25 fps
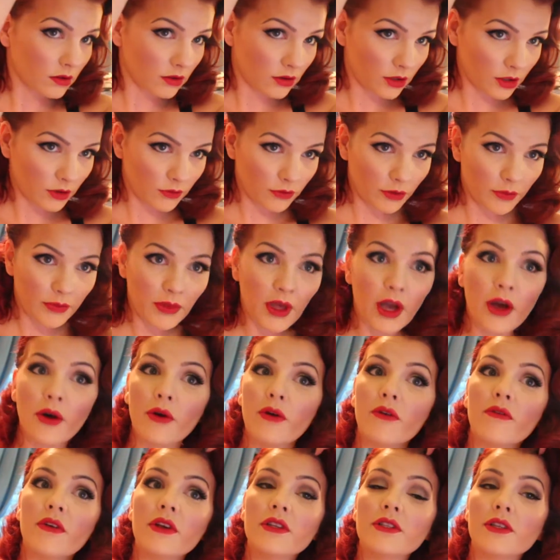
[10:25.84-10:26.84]
Just rub that
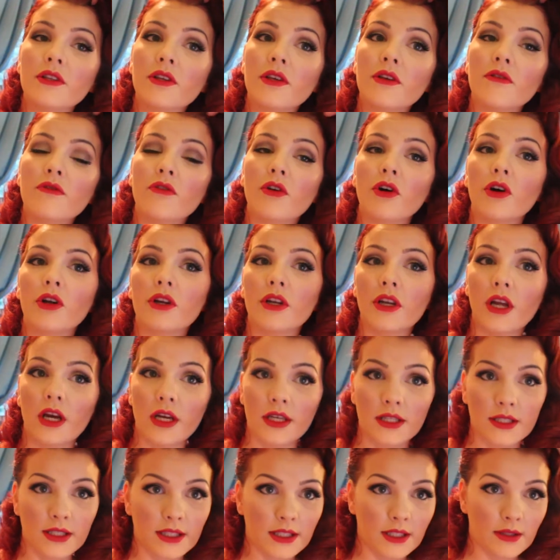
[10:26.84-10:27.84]
over so that you've got a
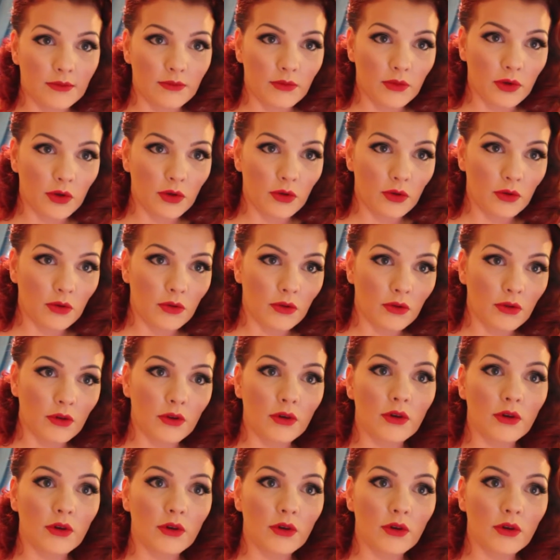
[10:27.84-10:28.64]
nice smooth